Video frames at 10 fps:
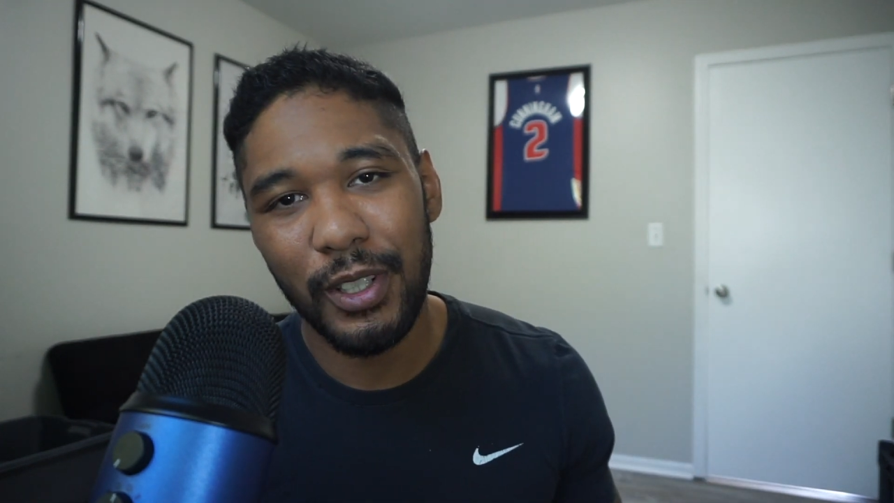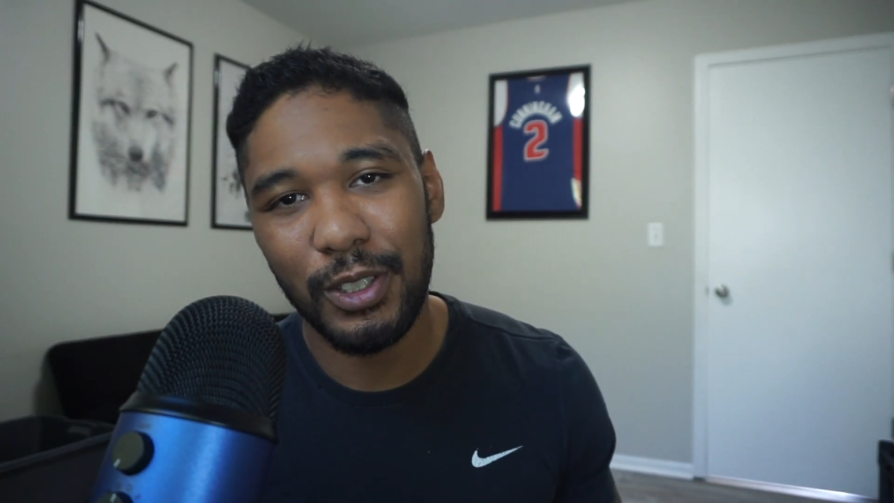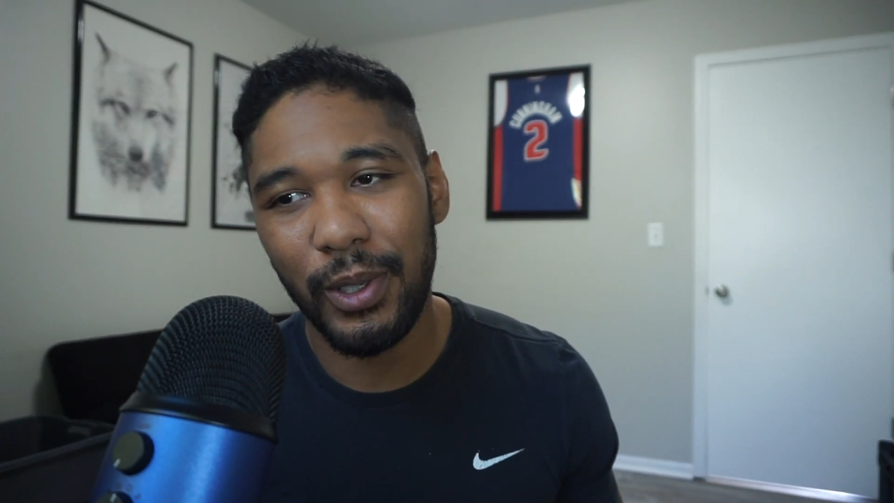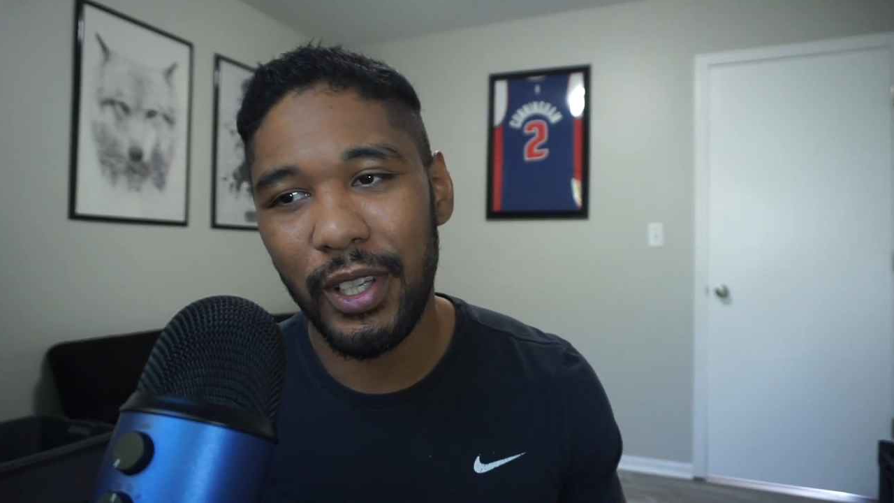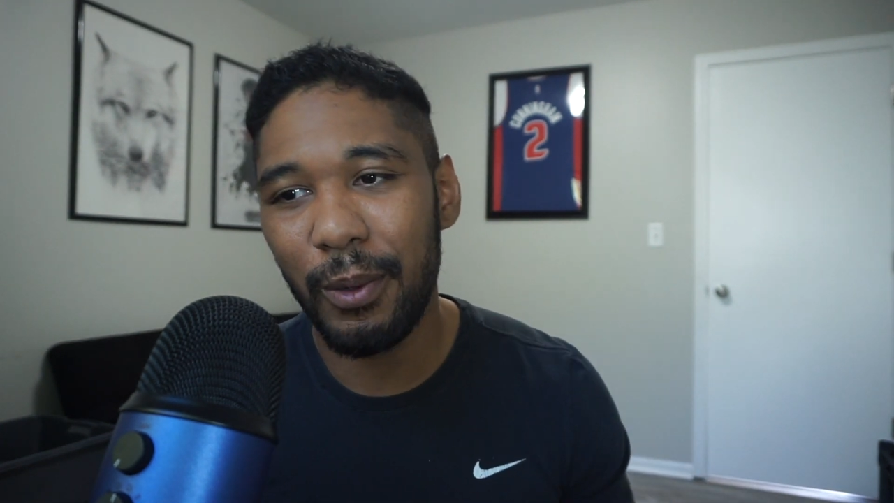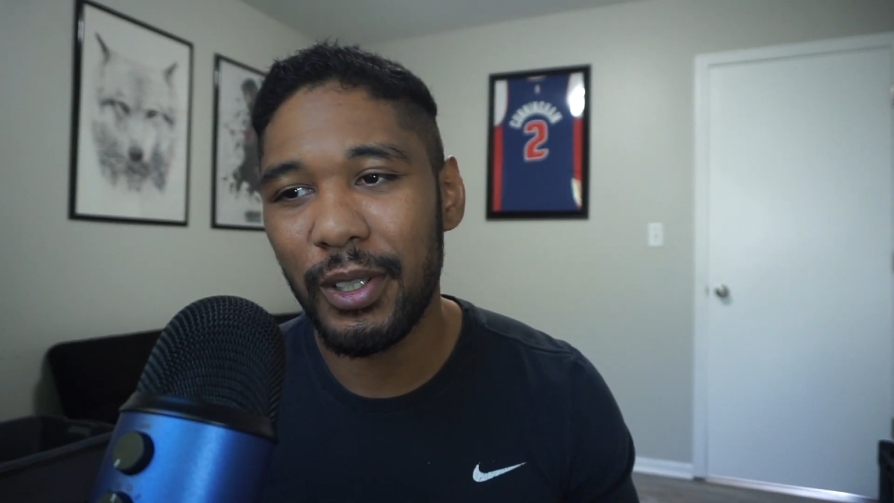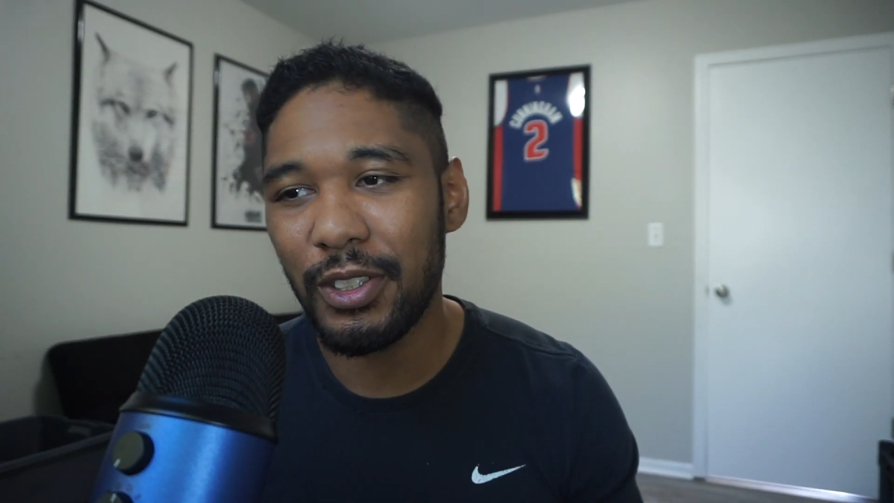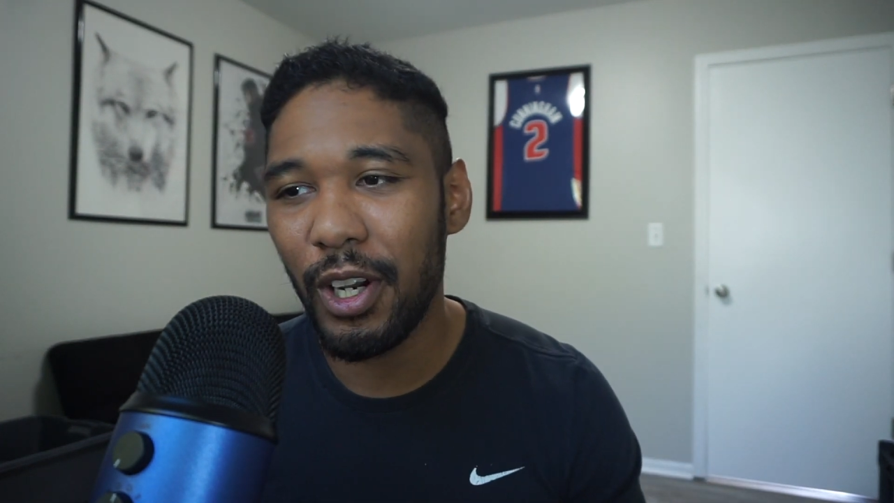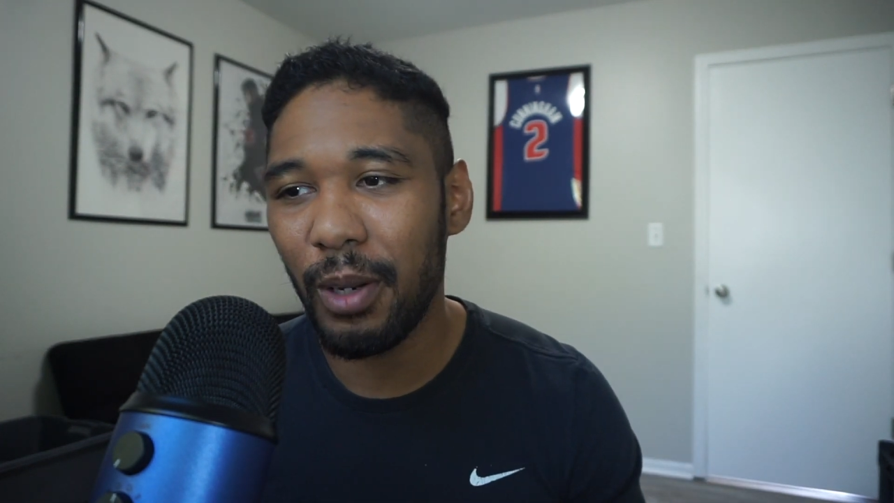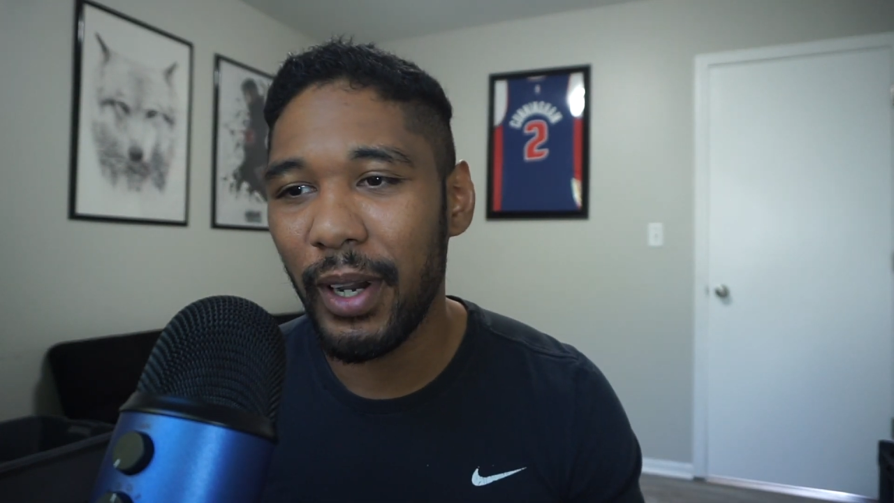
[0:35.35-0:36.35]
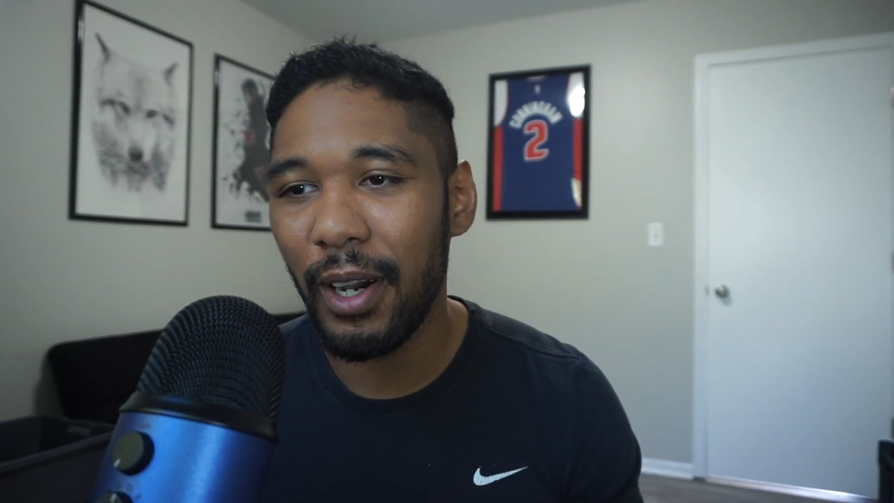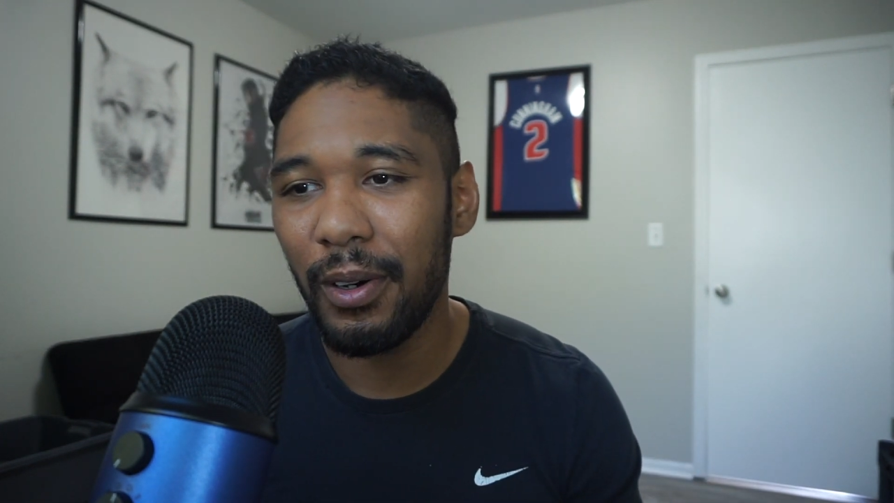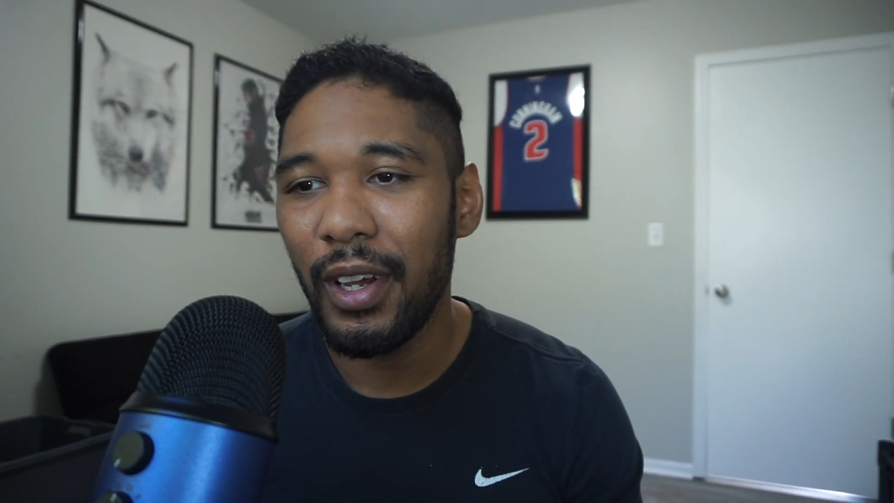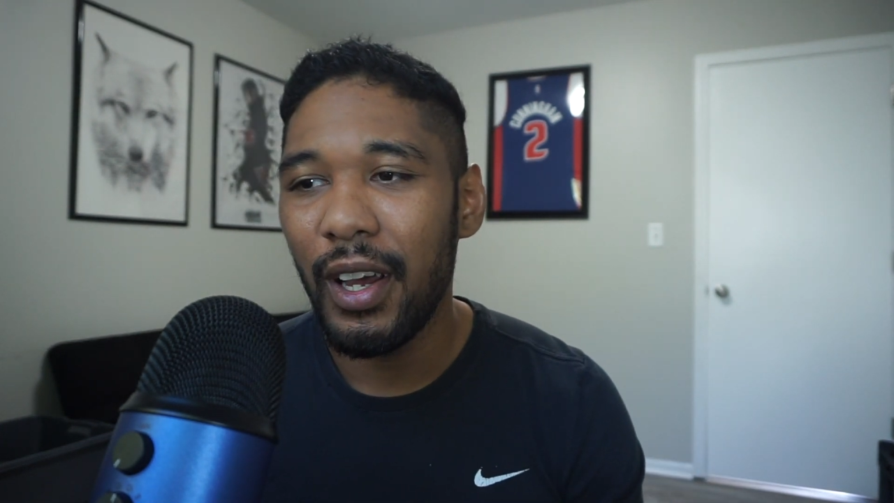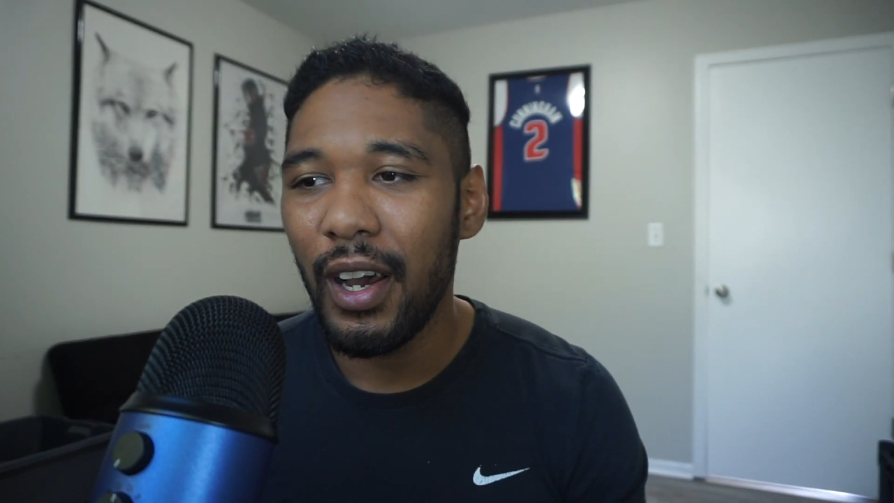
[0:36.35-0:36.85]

as well, that I want to talk about.